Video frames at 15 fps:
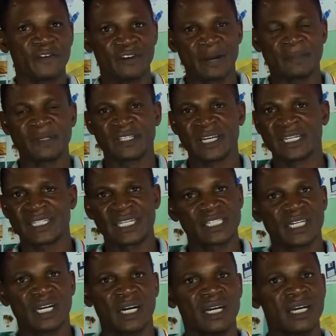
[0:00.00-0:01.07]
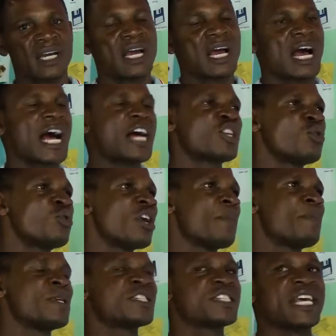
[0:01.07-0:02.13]
representation. How do you
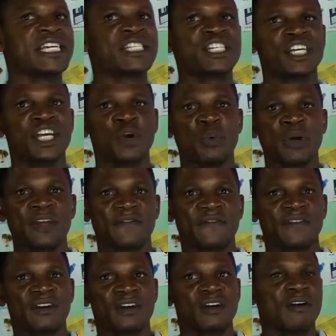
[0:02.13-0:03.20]
represent a wave?